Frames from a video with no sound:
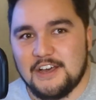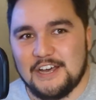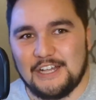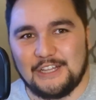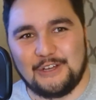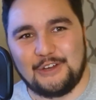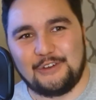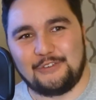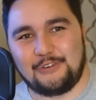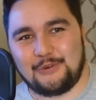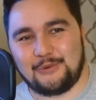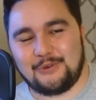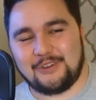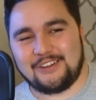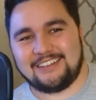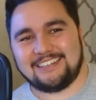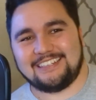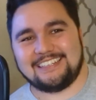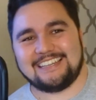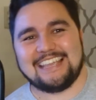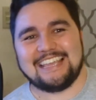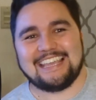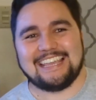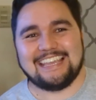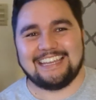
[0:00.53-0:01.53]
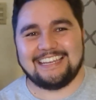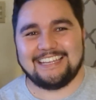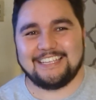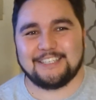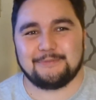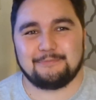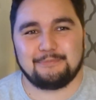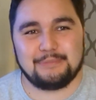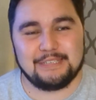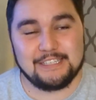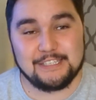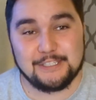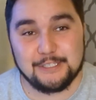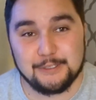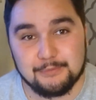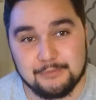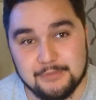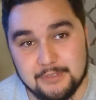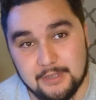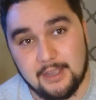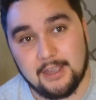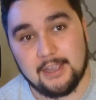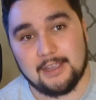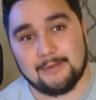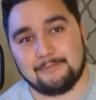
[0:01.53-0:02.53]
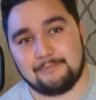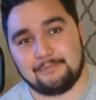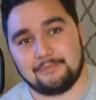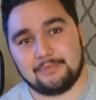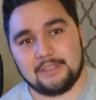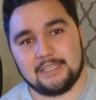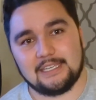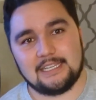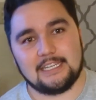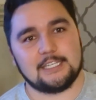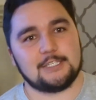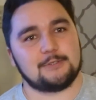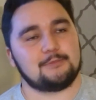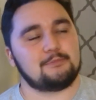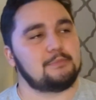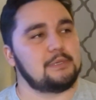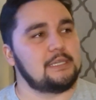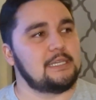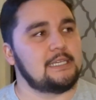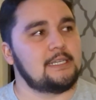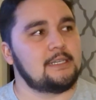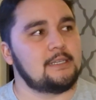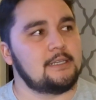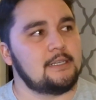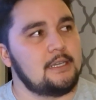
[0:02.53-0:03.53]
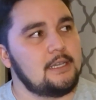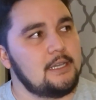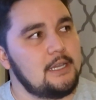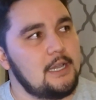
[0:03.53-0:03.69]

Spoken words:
Hello everyone, it has been some time. It has been